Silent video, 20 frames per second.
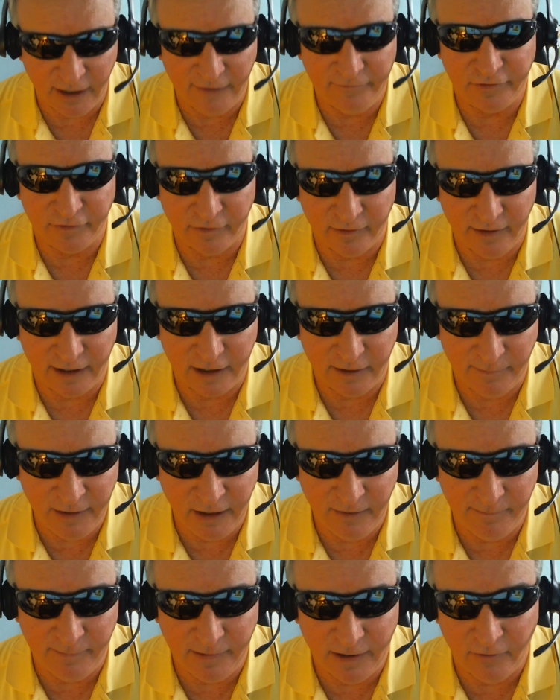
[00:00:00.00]
to have is a lack of
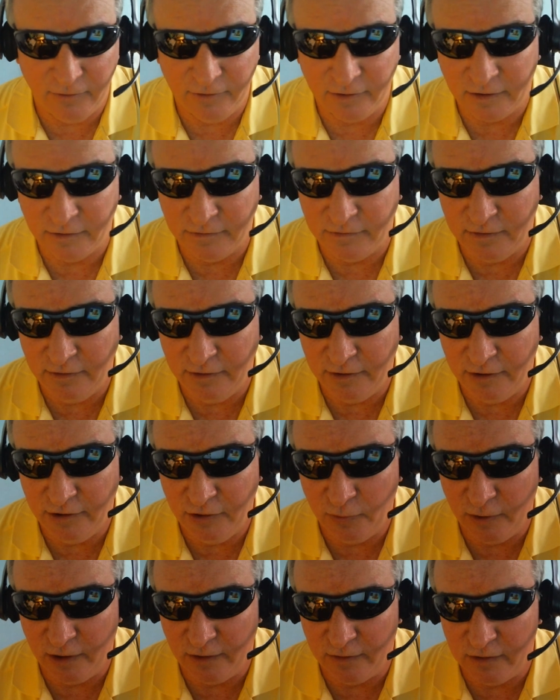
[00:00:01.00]
manpower to continue
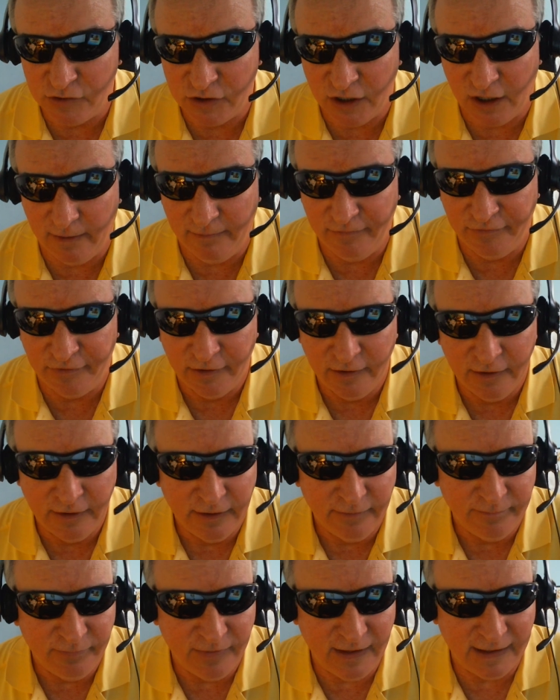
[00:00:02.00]
doing the jobs
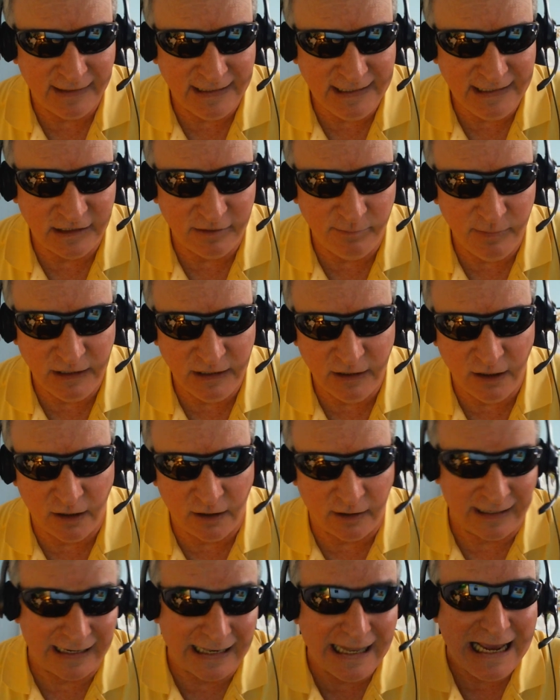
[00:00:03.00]
that need to be
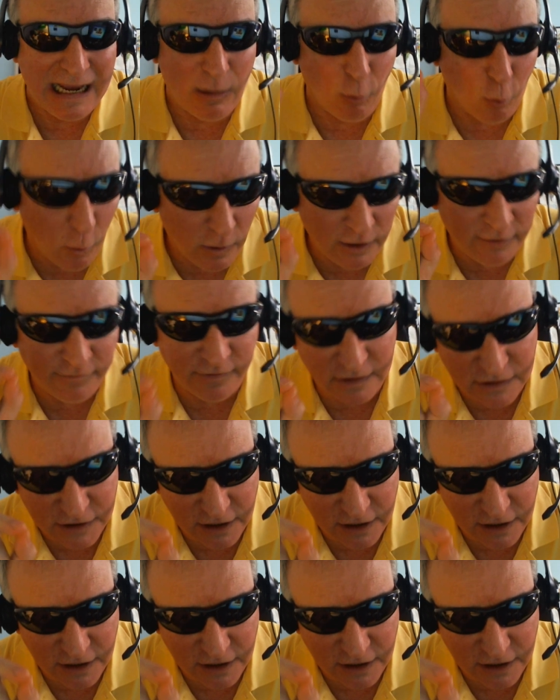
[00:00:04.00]
done. Like, one of the